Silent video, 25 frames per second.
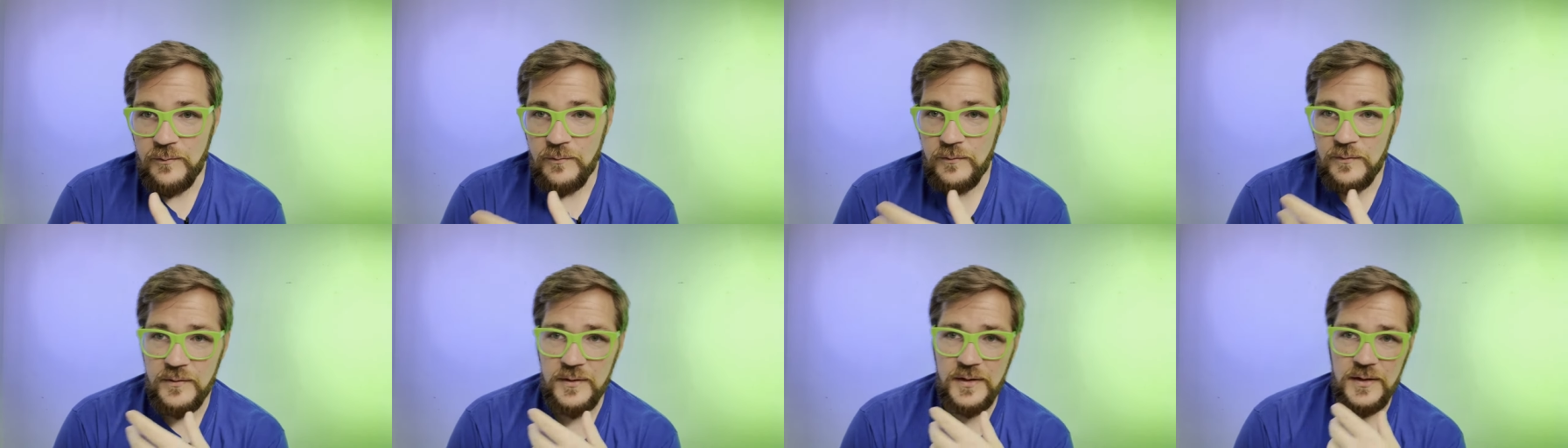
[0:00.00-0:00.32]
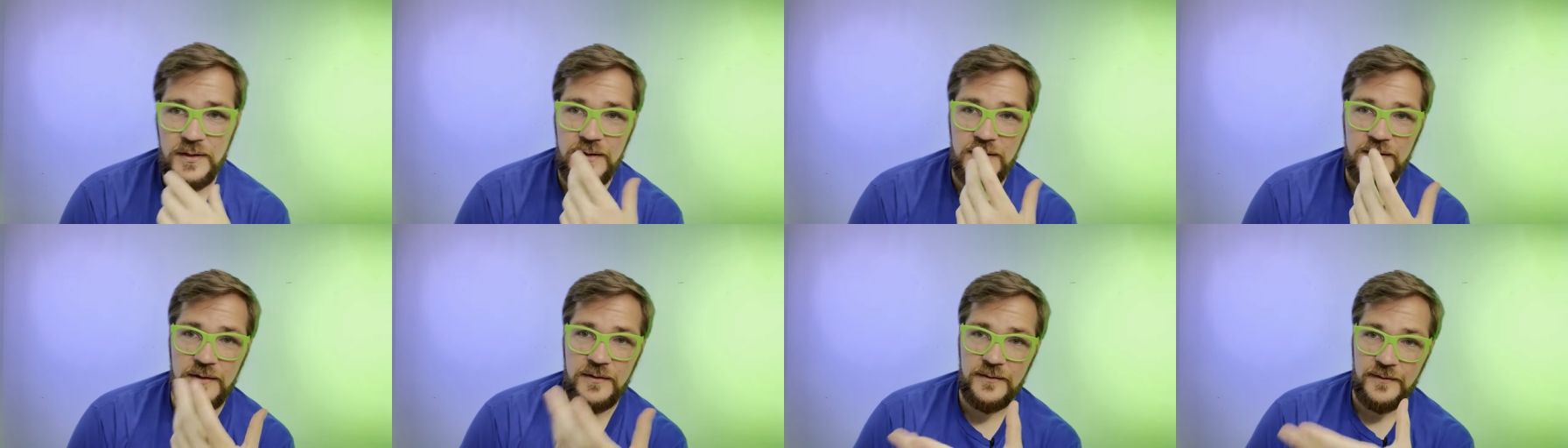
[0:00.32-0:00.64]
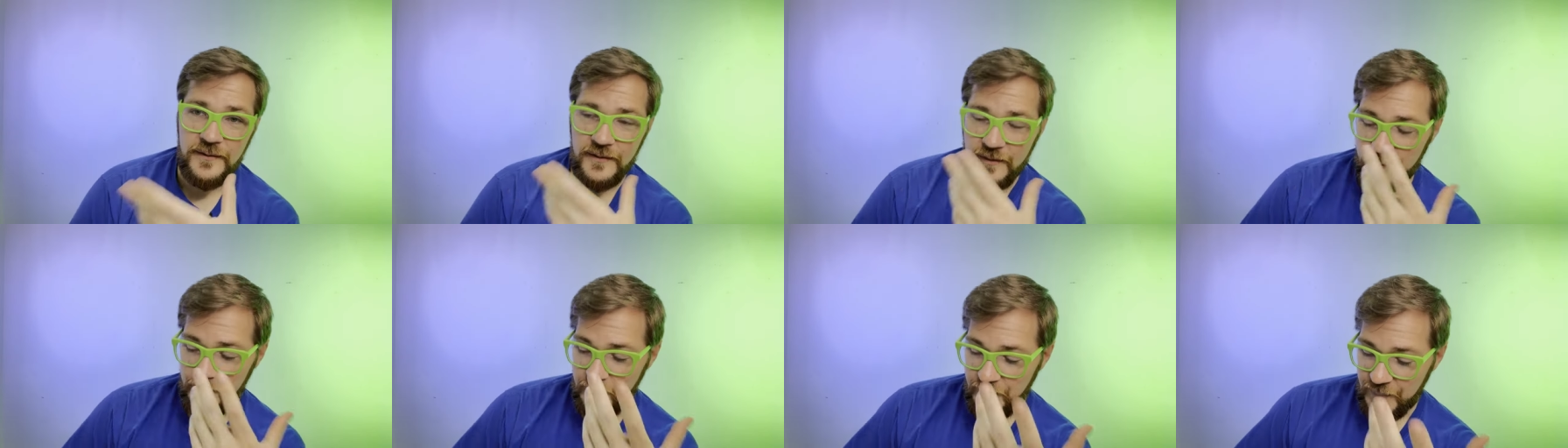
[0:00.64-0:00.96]
What are
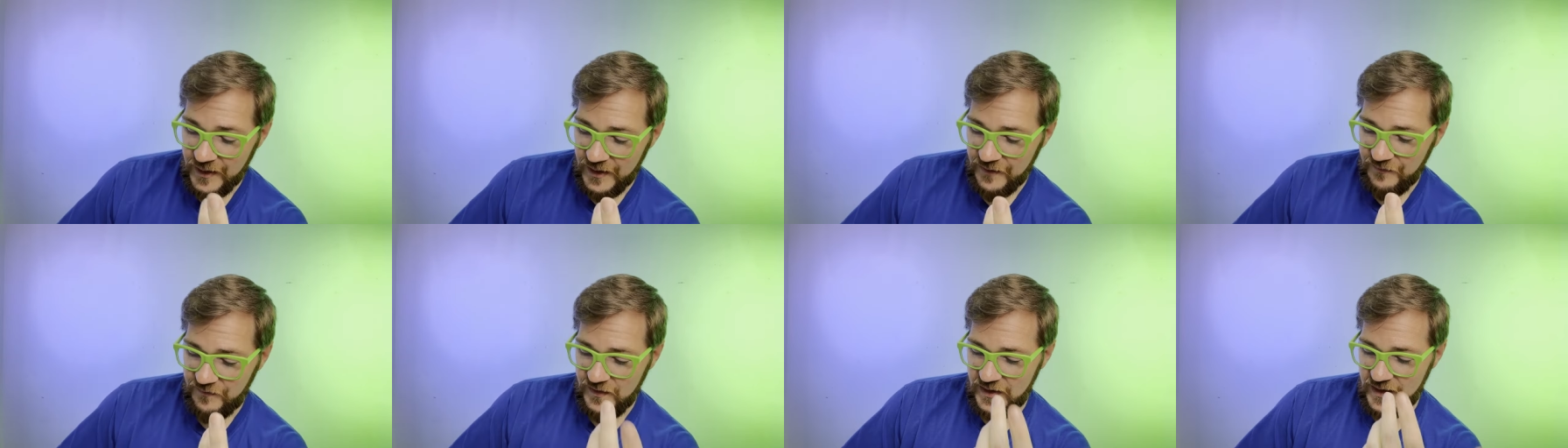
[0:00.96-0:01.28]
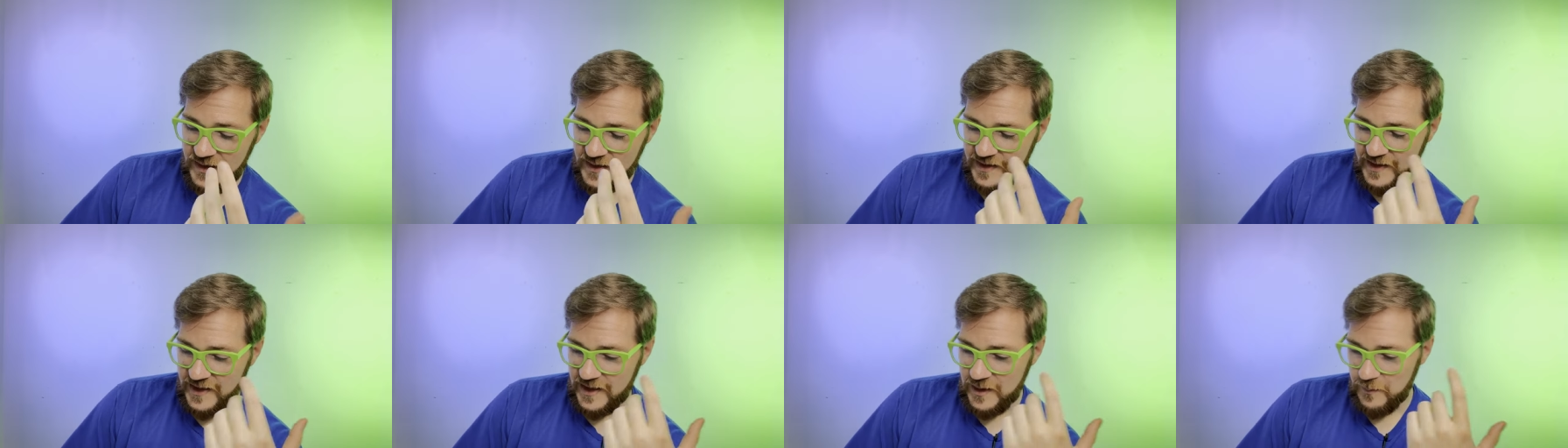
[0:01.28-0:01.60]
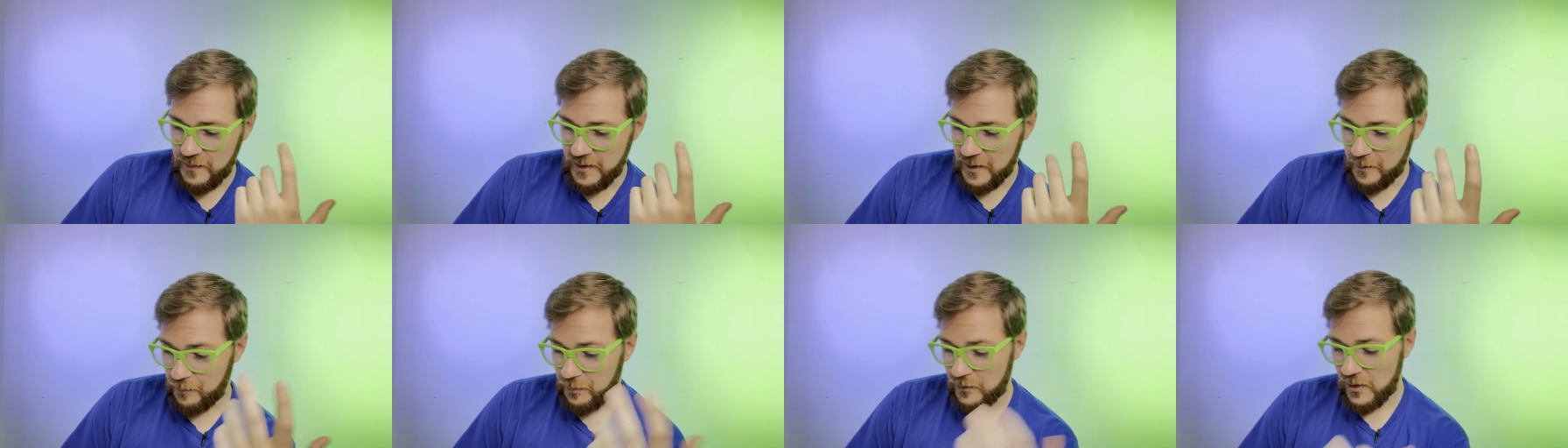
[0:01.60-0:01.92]
their benefits? Can it
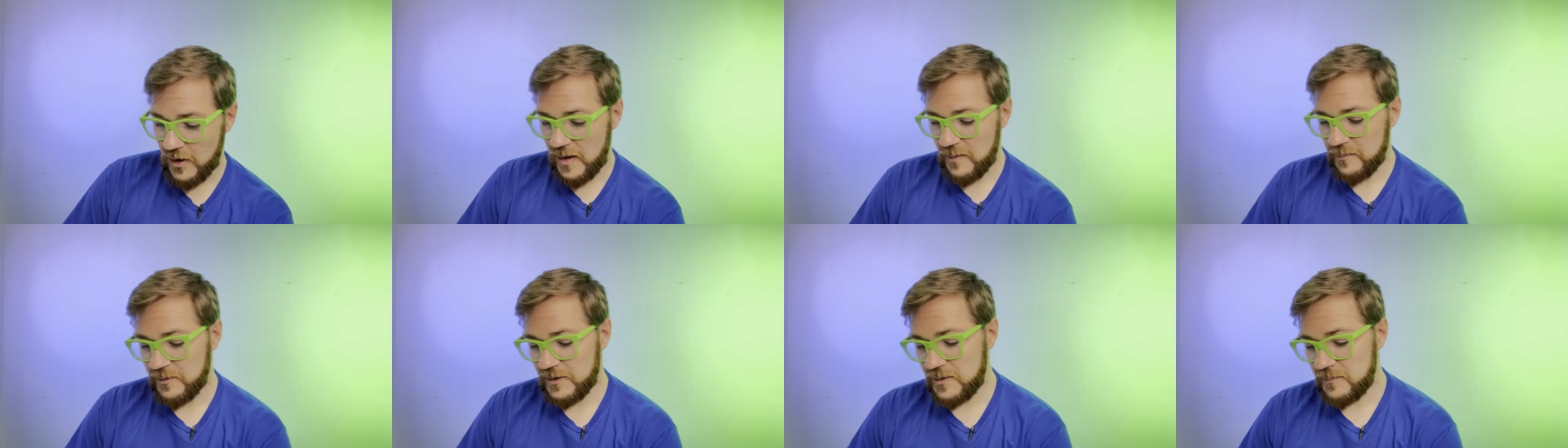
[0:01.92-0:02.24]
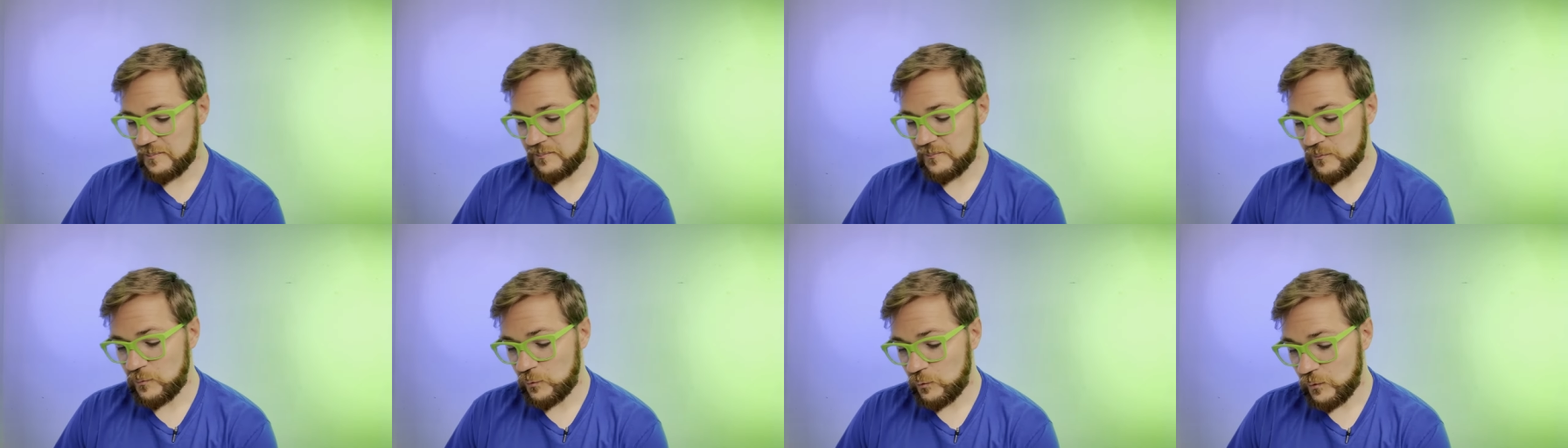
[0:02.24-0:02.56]
be a problem?